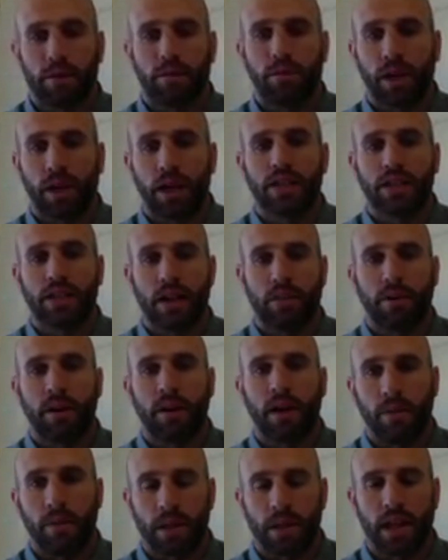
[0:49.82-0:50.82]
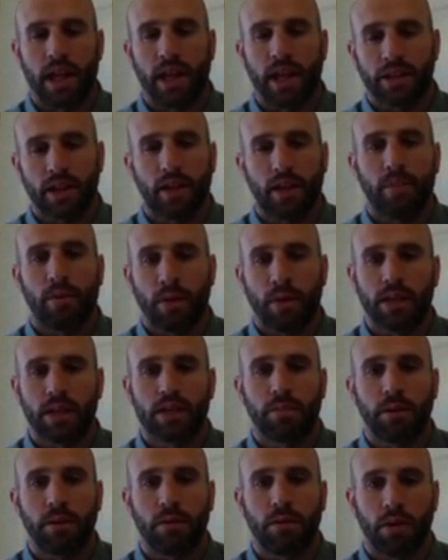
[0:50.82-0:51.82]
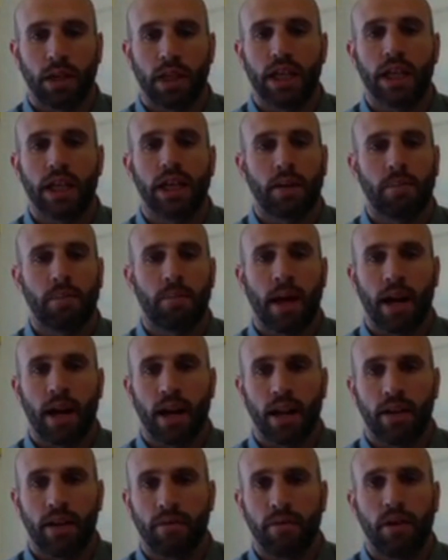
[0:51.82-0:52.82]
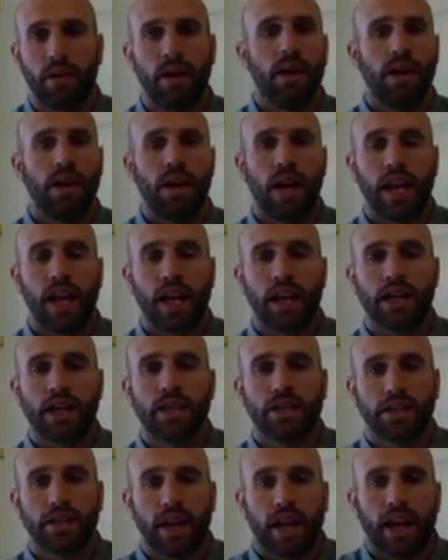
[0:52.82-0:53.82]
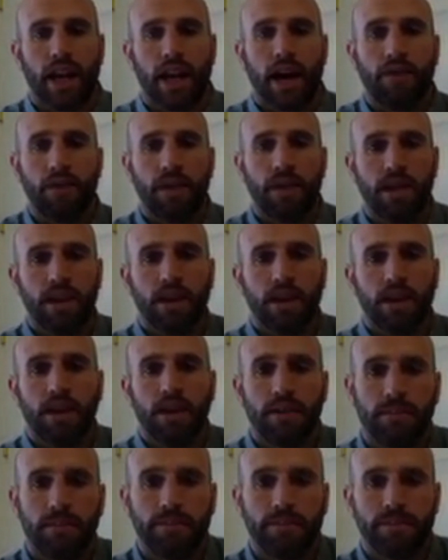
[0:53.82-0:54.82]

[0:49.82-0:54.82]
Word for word: some of the rookies that will come in the next couple weeks to be really competitive heading into the second half of the year.